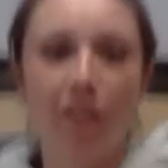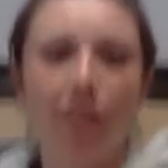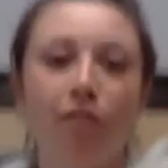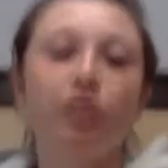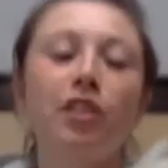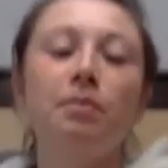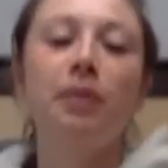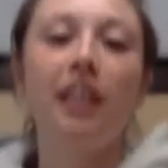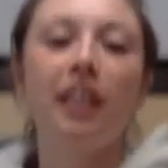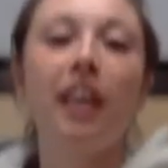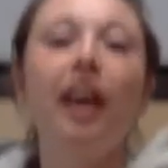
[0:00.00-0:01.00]
The first
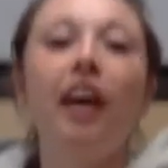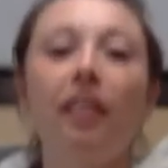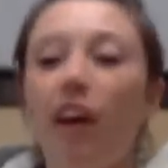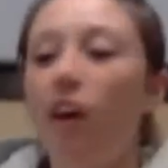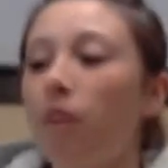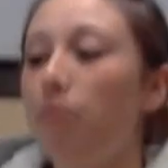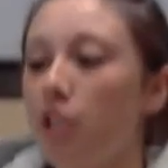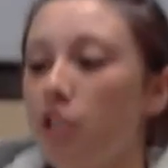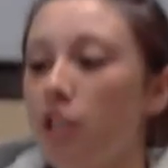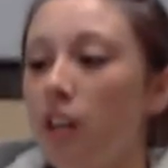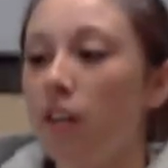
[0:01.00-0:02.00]
being that our
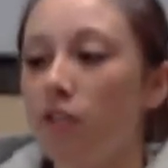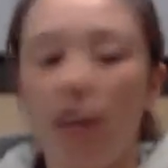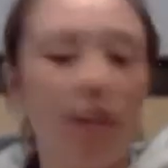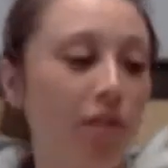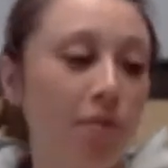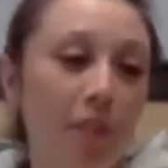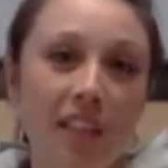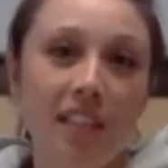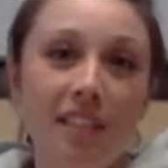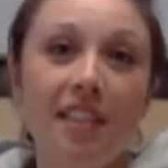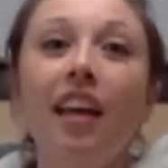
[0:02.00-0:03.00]
mixture of chocolate chip
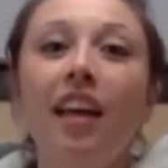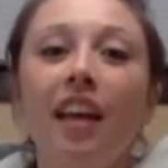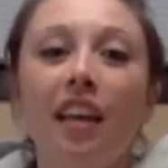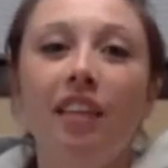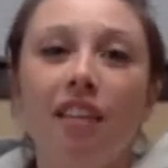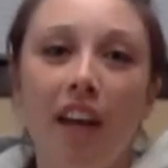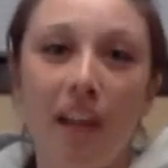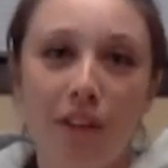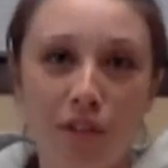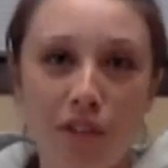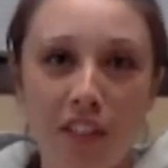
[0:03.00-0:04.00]
cookies is a
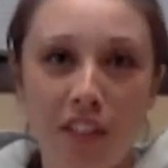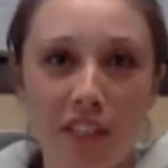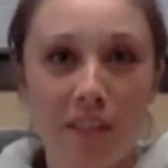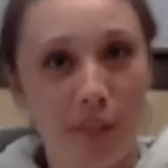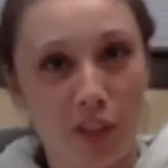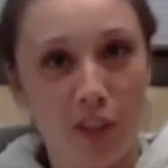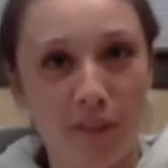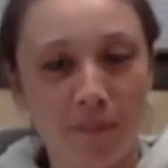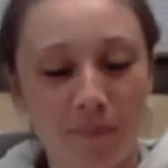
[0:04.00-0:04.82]
heterogeneous mixture.